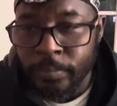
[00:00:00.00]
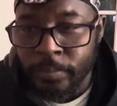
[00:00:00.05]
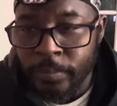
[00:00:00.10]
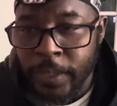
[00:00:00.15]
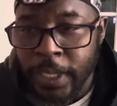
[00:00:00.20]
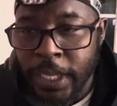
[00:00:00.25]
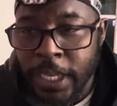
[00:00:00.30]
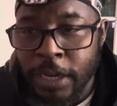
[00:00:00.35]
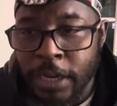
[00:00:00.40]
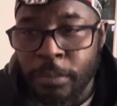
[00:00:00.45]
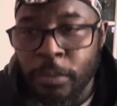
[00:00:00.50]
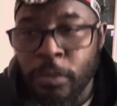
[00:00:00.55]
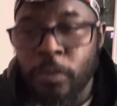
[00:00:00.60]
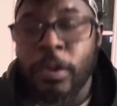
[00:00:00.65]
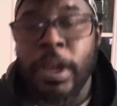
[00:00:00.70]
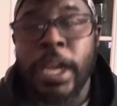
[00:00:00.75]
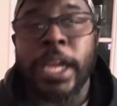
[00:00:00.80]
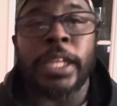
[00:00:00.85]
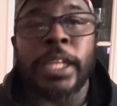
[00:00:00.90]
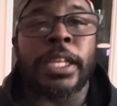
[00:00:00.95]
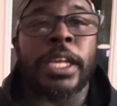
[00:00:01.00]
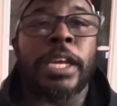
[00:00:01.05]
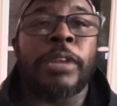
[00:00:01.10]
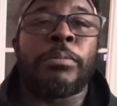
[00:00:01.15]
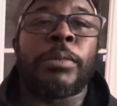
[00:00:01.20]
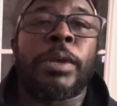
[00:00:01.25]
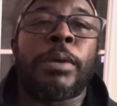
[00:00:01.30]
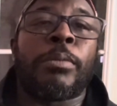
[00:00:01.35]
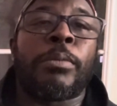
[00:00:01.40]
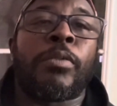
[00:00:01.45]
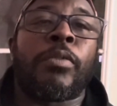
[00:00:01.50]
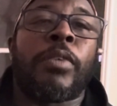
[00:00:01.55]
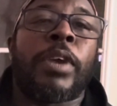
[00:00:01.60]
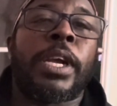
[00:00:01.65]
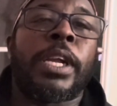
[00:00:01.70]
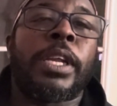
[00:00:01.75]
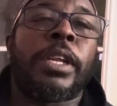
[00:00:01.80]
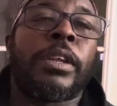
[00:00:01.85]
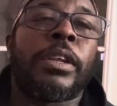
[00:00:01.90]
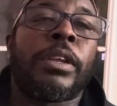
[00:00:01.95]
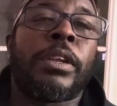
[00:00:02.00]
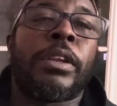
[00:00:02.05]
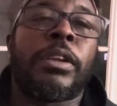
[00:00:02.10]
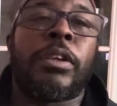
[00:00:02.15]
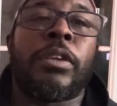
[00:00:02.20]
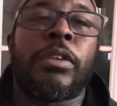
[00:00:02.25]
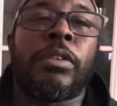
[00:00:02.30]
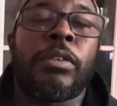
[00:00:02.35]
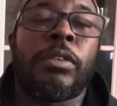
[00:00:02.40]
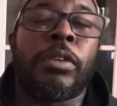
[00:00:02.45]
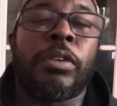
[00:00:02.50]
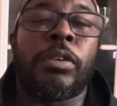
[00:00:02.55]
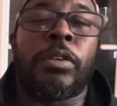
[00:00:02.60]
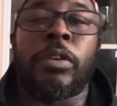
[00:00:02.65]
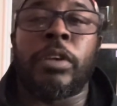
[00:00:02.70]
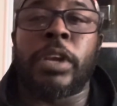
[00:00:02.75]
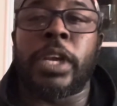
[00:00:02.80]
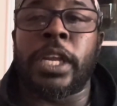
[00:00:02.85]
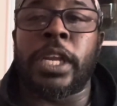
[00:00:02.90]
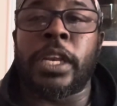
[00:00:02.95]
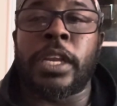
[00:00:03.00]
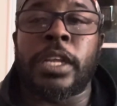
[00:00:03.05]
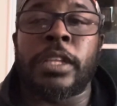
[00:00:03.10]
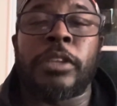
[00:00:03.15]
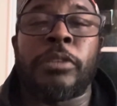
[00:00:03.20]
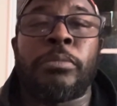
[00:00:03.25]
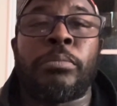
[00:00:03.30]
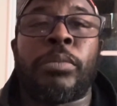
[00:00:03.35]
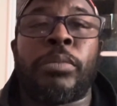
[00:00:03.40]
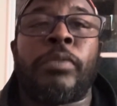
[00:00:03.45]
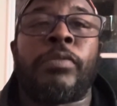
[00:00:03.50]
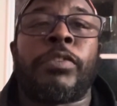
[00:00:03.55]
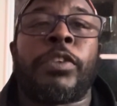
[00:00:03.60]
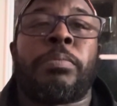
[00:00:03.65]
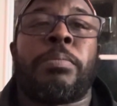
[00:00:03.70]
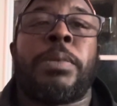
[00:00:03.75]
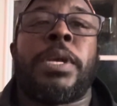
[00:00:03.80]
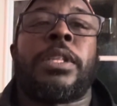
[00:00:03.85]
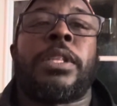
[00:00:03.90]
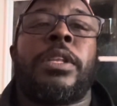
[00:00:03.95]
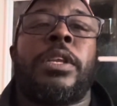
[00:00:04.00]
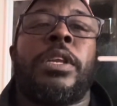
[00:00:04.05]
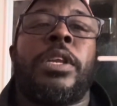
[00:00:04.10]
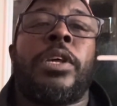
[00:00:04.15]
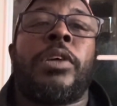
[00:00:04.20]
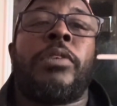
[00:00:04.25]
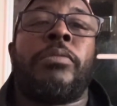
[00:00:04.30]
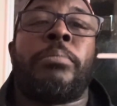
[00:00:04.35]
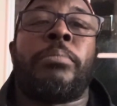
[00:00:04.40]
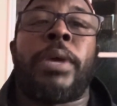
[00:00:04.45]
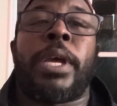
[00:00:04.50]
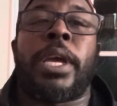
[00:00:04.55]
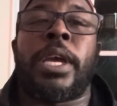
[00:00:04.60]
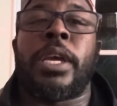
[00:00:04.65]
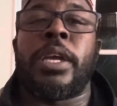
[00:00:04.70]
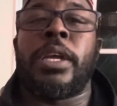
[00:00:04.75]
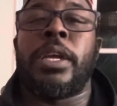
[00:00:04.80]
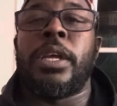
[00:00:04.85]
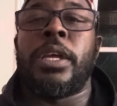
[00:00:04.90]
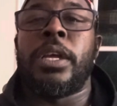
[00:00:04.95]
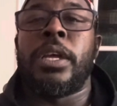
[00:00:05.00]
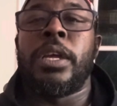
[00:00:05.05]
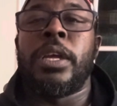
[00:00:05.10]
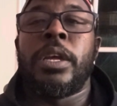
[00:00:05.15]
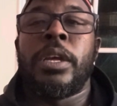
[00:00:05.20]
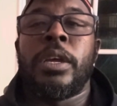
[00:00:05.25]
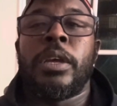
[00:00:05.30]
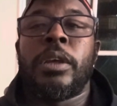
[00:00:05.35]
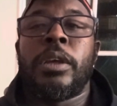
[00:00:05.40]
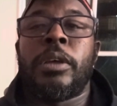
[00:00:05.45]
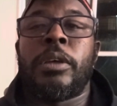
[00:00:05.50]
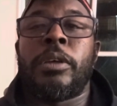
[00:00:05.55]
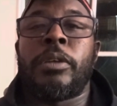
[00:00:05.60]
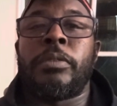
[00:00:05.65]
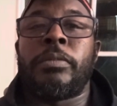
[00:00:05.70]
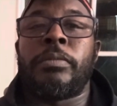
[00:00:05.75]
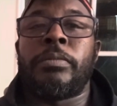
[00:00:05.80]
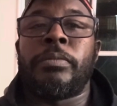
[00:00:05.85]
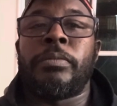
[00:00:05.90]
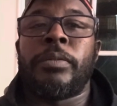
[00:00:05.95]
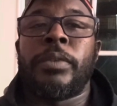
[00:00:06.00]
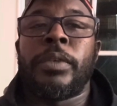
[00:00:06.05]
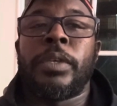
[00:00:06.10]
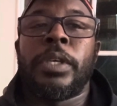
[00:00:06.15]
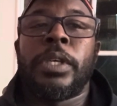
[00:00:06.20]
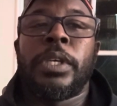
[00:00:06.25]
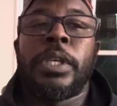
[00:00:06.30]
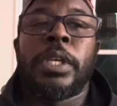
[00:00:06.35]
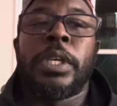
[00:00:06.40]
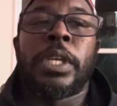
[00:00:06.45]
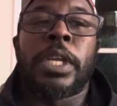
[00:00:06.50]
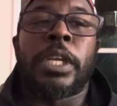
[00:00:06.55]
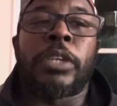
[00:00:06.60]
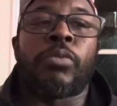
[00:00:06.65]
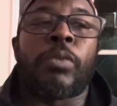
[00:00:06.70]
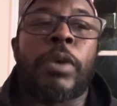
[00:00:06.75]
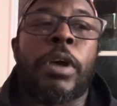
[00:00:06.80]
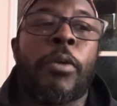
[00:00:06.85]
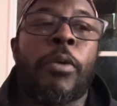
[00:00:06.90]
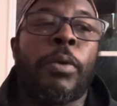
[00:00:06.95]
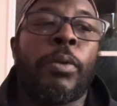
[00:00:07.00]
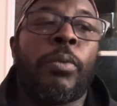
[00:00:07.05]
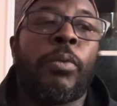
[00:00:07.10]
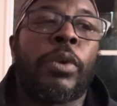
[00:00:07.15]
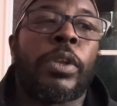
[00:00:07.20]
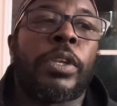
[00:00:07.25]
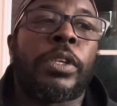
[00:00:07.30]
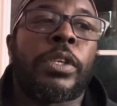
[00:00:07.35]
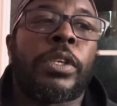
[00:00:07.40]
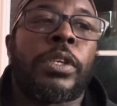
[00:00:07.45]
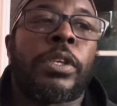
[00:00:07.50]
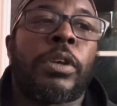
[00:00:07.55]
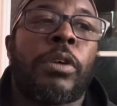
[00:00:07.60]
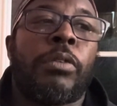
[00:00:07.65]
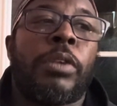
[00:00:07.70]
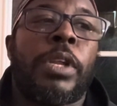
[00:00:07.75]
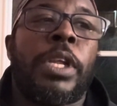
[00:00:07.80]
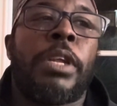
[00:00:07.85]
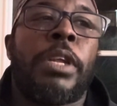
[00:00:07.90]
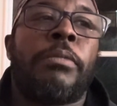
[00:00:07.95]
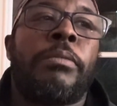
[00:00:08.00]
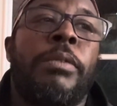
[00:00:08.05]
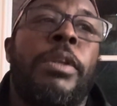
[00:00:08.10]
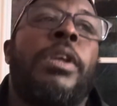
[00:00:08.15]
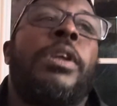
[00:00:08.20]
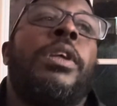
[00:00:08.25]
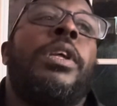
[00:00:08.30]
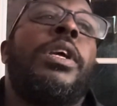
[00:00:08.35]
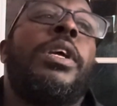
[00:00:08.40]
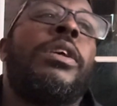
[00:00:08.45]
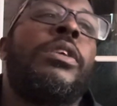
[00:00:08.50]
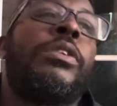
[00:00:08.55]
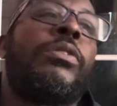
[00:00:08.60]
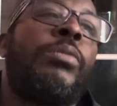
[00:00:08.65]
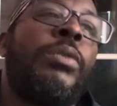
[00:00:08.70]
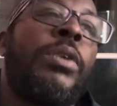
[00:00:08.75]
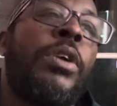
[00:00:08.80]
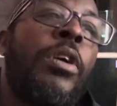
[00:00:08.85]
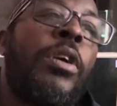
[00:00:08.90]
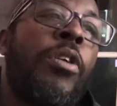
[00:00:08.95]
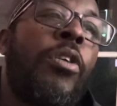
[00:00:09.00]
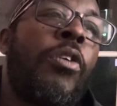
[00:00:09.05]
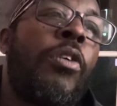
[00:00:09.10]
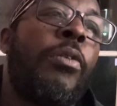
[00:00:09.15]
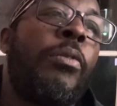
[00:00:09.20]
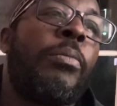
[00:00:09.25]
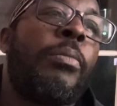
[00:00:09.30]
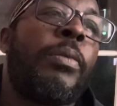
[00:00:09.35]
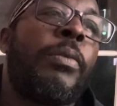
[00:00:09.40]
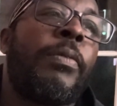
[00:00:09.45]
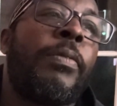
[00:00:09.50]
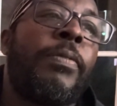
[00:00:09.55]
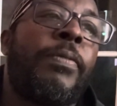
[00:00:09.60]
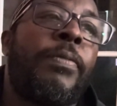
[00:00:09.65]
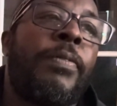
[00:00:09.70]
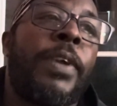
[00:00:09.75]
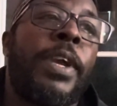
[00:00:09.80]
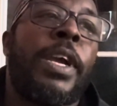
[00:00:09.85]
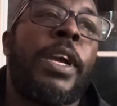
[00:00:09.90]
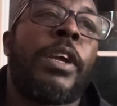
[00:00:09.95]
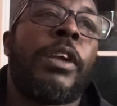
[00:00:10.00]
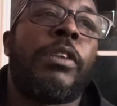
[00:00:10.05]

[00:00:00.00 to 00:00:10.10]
animal right, that mammal right, you know, you don't get nothing but respect and love back. Um, that's why we want to show them that yes, we are hard but fair. You